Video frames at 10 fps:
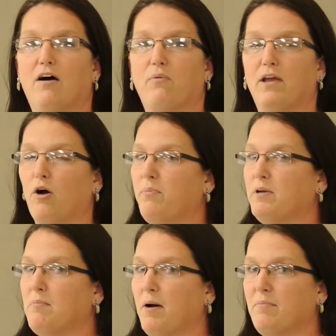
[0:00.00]
We
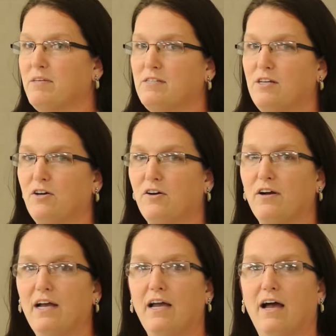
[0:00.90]
opened him up this
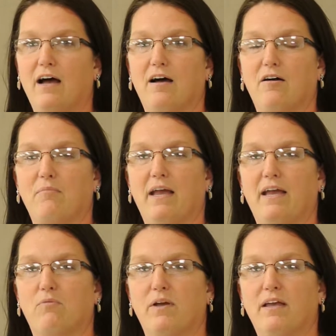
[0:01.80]
year,
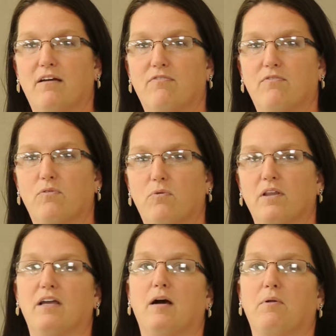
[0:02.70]
and we have
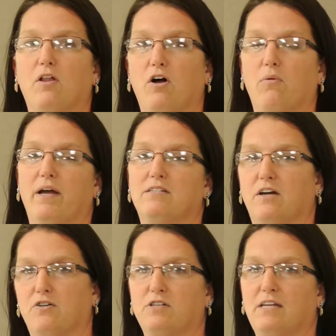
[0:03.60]
really come a long ways
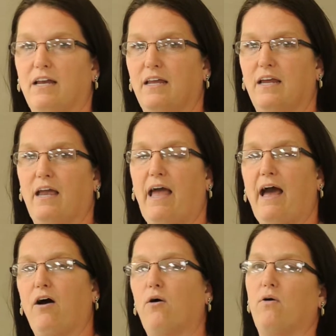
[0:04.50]
understanding
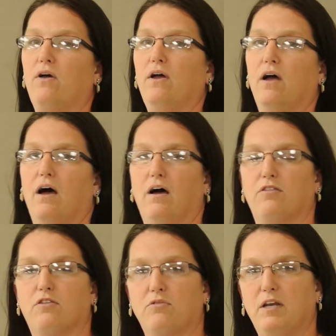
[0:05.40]
how
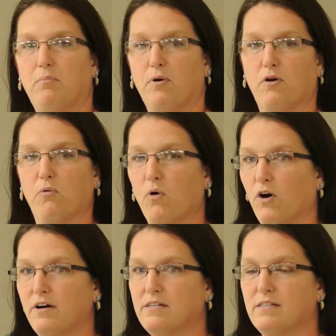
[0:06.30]
the 3D printer
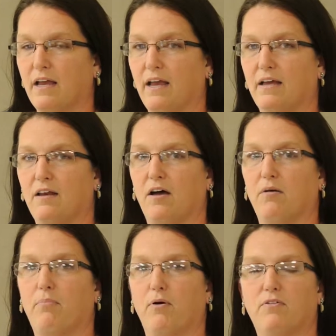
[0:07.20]
works,
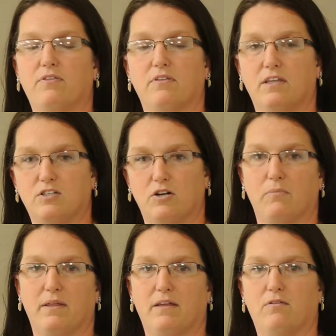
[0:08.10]
and both the
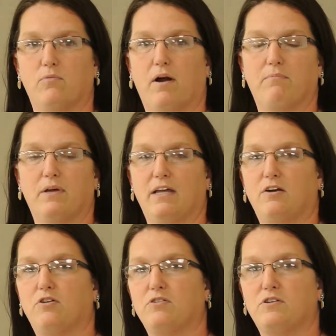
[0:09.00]
gentlemen that I'm going to
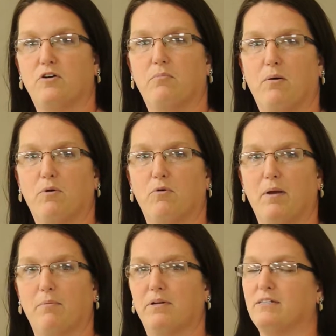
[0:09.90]
introduce here in a moment will be
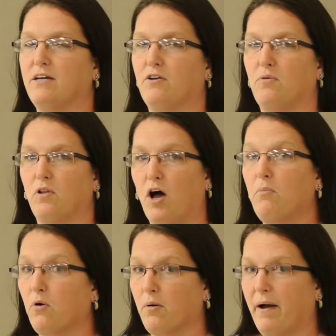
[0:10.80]
able to tell you a lot
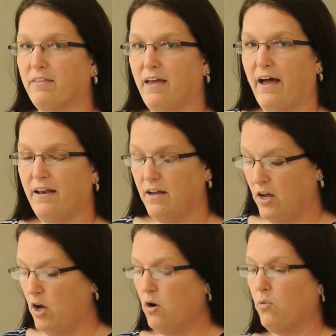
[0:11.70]
more about that.
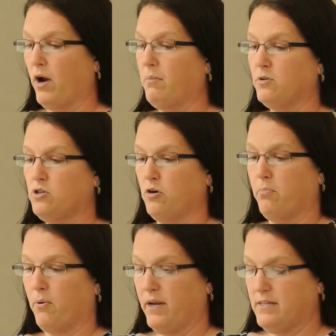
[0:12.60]
We're able to
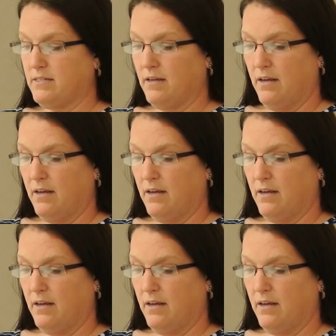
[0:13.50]
print